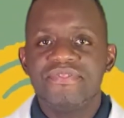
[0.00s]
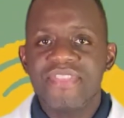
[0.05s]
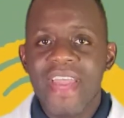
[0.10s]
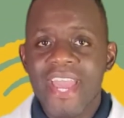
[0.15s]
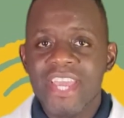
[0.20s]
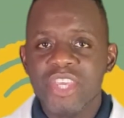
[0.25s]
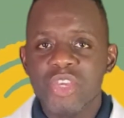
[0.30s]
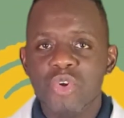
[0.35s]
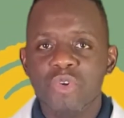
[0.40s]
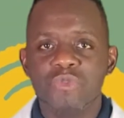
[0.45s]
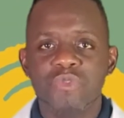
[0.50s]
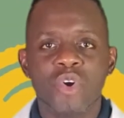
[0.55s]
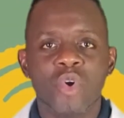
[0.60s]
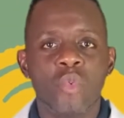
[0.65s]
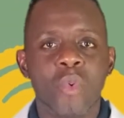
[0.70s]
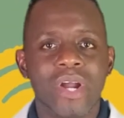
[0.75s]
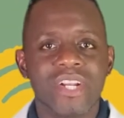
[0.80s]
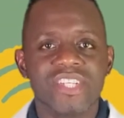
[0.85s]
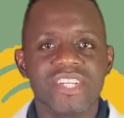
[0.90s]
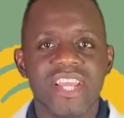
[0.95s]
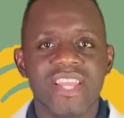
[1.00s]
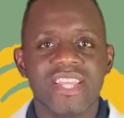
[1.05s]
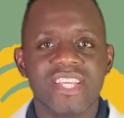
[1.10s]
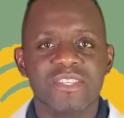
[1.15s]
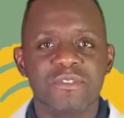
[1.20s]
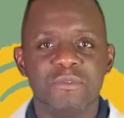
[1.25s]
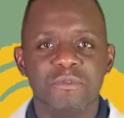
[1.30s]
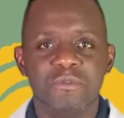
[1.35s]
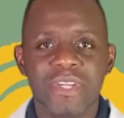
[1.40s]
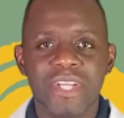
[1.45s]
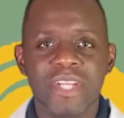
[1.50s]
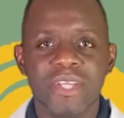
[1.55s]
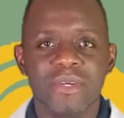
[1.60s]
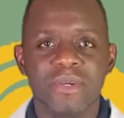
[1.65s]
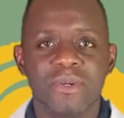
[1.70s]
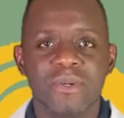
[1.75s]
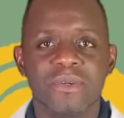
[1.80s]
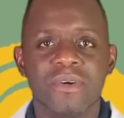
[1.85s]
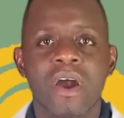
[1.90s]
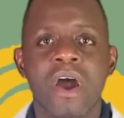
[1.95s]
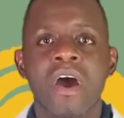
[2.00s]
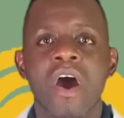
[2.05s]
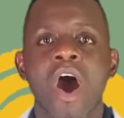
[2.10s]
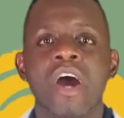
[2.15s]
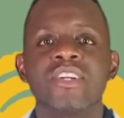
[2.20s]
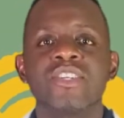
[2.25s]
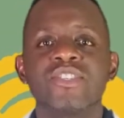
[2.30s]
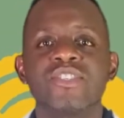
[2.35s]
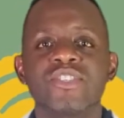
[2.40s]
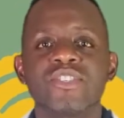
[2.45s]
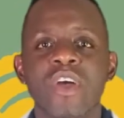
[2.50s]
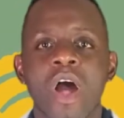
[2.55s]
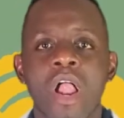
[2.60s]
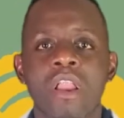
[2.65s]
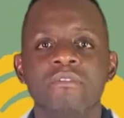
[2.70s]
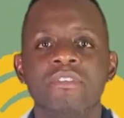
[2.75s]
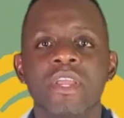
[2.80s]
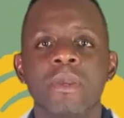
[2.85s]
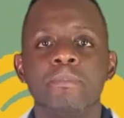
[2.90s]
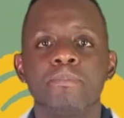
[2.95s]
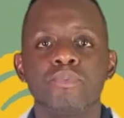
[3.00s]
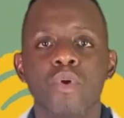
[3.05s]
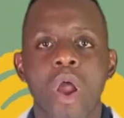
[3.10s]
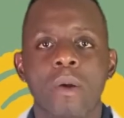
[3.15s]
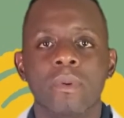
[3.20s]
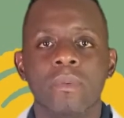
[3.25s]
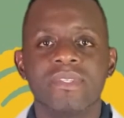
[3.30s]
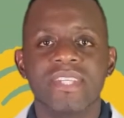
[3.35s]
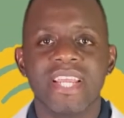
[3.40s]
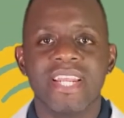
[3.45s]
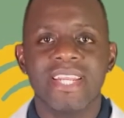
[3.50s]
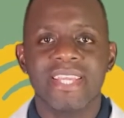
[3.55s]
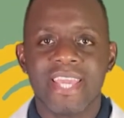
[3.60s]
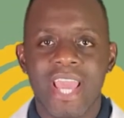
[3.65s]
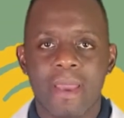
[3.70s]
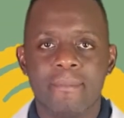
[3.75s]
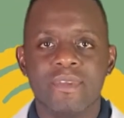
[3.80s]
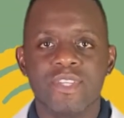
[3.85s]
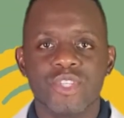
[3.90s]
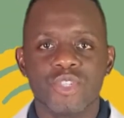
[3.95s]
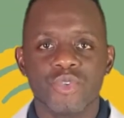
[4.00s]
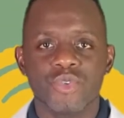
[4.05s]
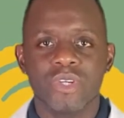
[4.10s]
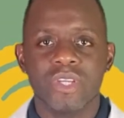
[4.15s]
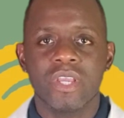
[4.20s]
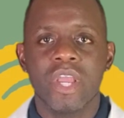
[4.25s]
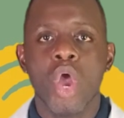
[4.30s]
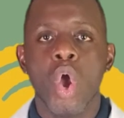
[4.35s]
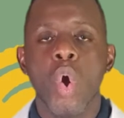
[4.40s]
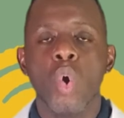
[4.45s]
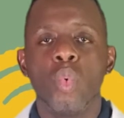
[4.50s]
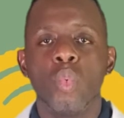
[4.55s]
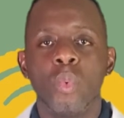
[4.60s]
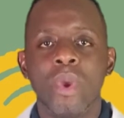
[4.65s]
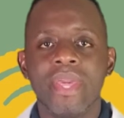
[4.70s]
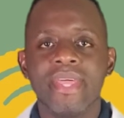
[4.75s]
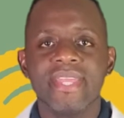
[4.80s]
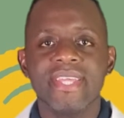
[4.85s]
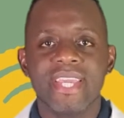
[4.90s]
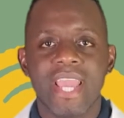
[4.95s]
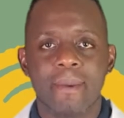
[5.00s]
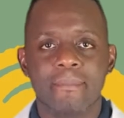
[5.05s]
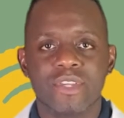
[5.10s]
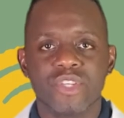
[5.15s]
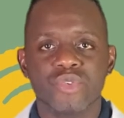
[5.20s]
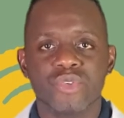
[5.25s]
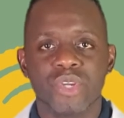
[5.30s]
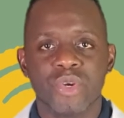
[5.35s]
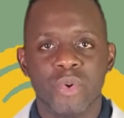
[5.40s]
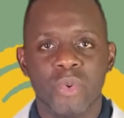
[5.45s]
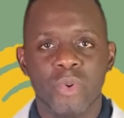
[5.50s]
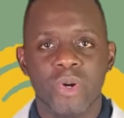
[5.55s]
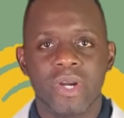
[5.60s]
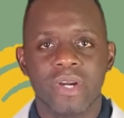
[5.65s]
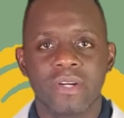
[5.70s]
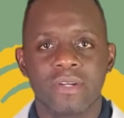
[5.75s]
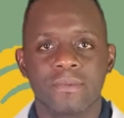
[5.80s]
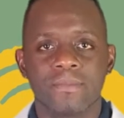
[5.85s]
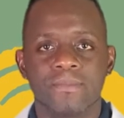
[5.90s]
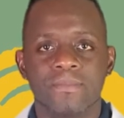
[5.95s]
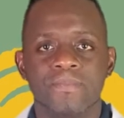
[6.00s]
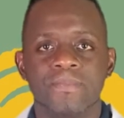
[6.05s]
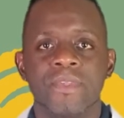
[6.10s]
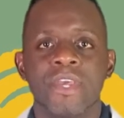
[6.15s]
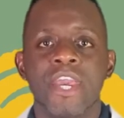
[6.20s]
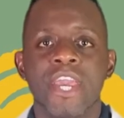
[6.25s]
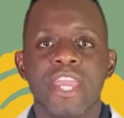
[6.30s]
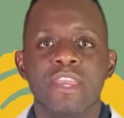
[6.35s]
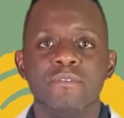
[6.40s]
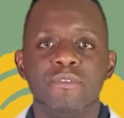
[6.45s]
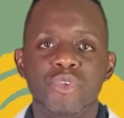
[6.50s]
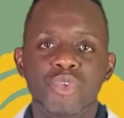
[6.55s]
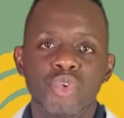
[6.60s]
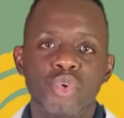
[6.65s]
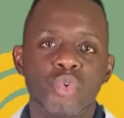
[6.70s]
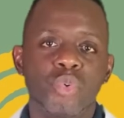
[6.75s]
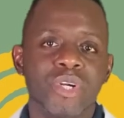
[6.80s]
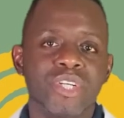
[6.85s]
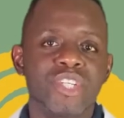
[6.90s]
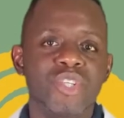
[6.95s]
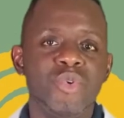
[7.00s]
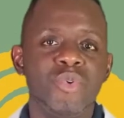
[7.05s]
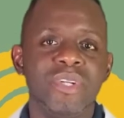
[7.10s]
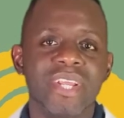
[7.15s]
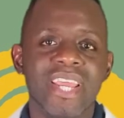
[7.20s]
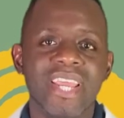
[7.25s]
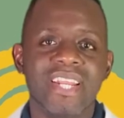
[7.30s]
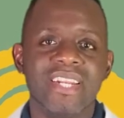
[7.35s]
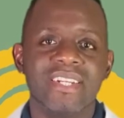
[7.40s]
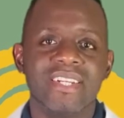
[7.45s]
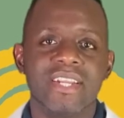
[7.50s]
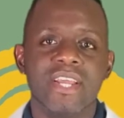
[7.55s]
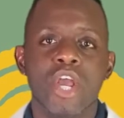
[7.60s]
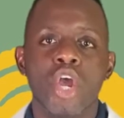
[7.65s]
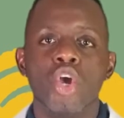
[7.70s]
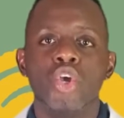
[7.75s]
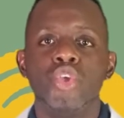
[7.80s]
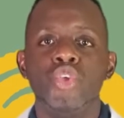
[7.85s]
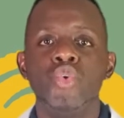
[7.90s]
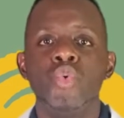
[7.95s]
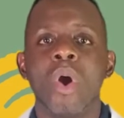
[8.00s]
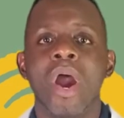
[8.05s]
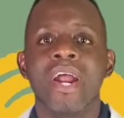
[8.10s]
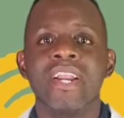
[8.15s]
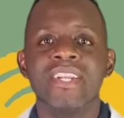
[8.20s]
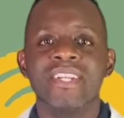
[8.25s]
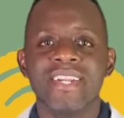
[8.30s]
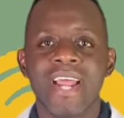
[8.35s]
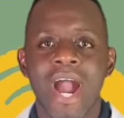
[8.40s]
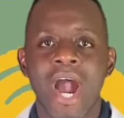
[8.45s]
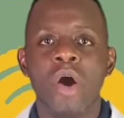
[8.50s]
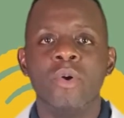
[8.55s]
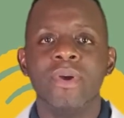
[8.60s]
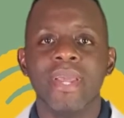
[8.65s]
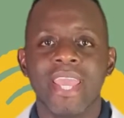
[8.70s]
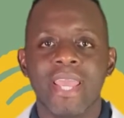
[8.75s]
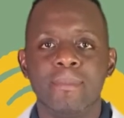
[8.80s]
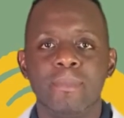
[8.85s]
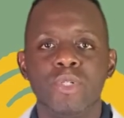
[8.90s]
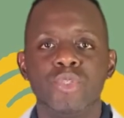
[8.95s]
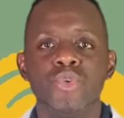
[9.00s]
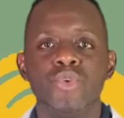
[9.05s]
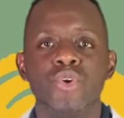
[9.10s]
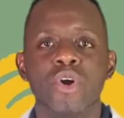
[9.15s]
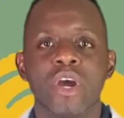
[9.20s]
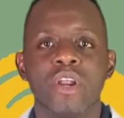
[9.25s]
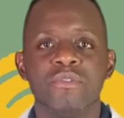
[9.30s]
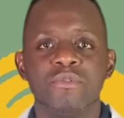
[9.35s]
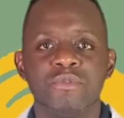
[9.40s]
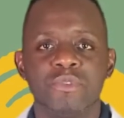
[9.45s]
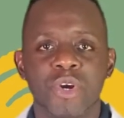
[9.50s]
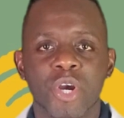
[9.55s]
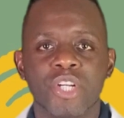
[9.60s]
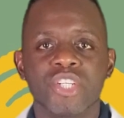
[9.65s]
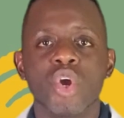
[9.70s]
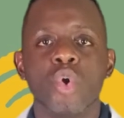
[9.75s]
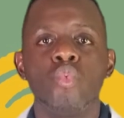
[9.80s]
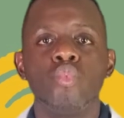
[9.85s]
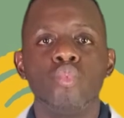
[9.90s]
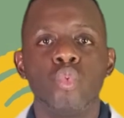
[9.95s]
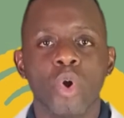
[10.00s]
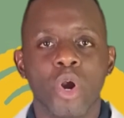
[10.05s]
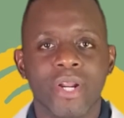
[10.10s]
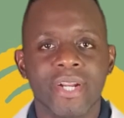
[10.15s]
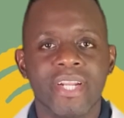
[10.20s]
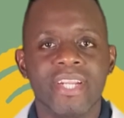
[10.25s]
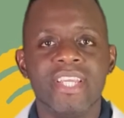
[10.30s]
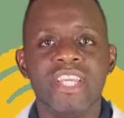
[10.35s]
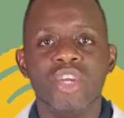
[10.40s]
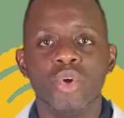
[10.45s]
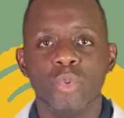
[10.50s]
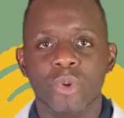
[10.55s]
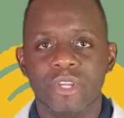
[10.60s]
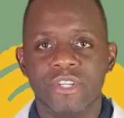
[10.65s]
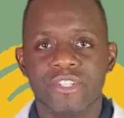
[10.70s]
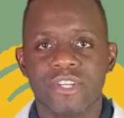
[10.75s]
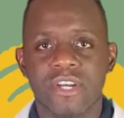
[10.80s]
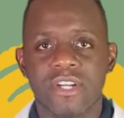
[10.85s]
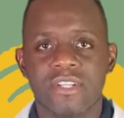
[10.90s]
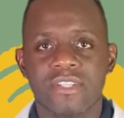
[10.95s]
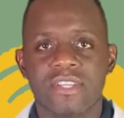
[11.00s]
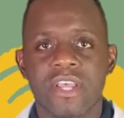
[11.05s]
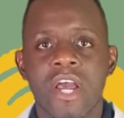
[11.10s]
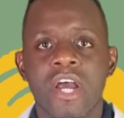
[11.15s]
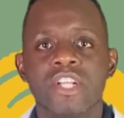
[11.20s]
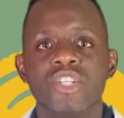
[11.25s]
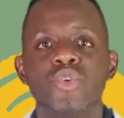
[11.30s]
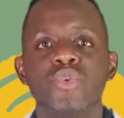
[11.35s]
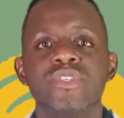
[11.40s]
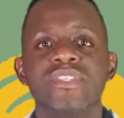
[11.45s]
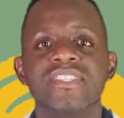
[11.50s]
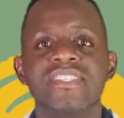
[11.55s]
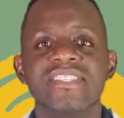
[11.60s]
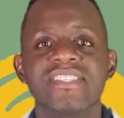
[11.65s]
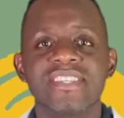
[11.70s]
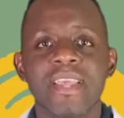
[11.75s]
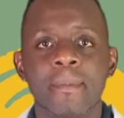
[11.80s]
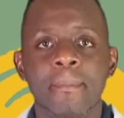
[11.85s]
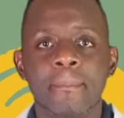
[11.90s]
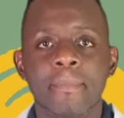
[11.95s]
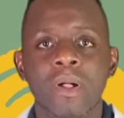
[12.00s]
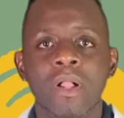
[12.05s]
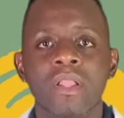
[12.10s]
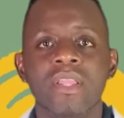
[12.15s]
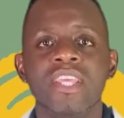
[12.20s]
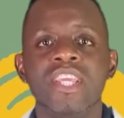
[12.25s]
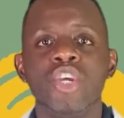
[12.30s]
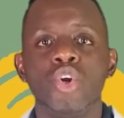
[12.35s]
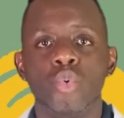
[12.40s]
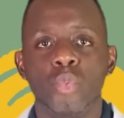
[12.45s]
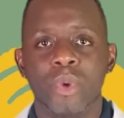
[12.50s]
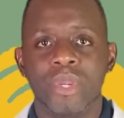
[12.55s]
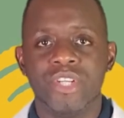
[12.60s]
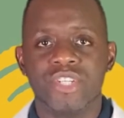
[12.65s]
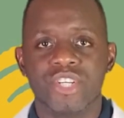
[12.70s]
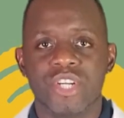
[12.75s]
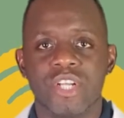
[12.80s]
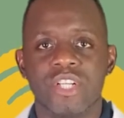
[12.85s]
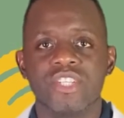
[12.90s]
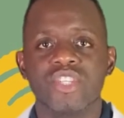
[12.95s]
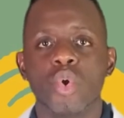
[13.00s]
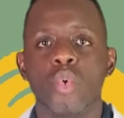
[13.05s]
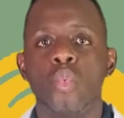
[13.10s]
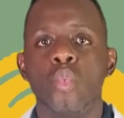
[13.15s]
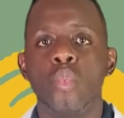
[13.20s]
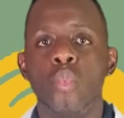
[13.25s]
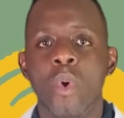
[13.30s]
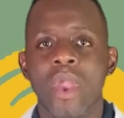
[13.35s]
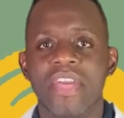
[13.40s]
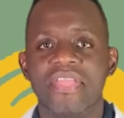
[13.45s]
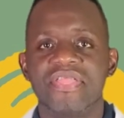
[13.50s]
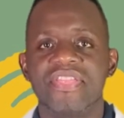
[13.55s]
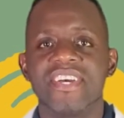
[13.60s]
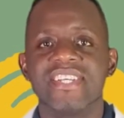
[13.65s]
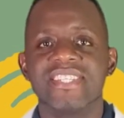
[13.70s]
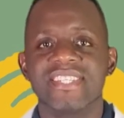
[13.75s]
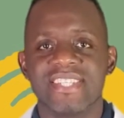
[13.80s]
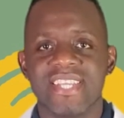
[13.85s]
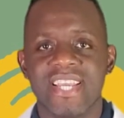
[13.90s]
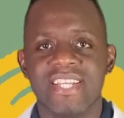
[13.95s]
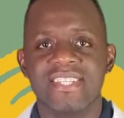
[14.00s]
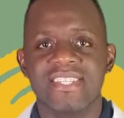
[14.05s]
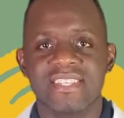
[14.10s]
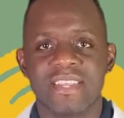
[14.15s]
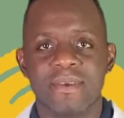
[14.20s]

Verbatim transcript: Thank you for watching this video on solving problems in chemistry with Chemistry Core. If you were tuned in, you are now able to convert worded equations to symbol equations with state